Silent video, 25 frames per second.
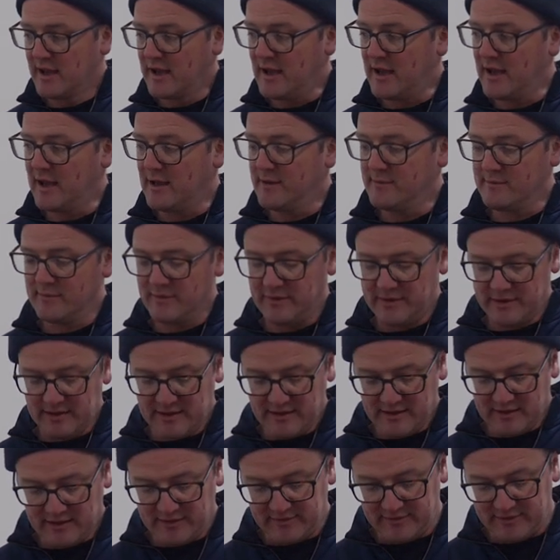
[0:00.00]
Um,
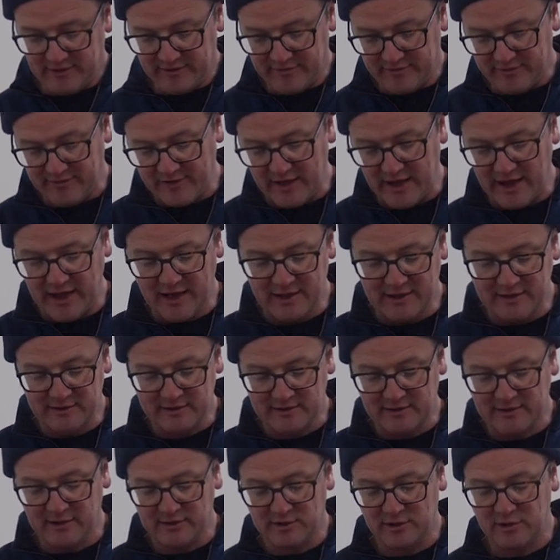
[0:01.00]
if you find
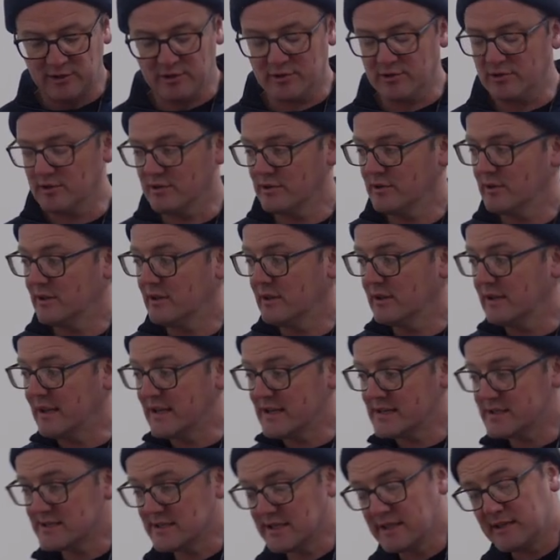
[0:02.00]
that you're
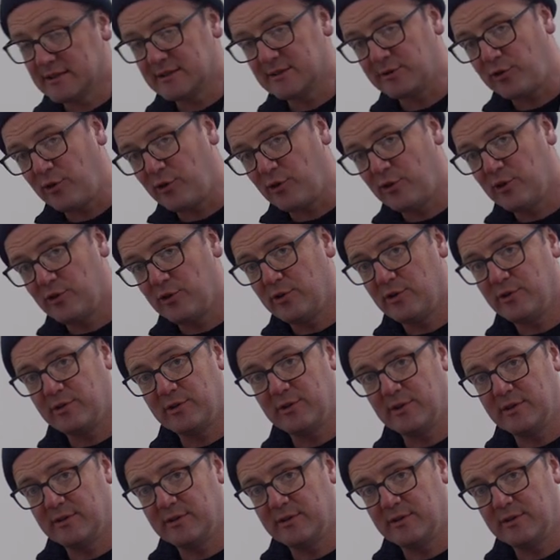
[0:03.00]
listening to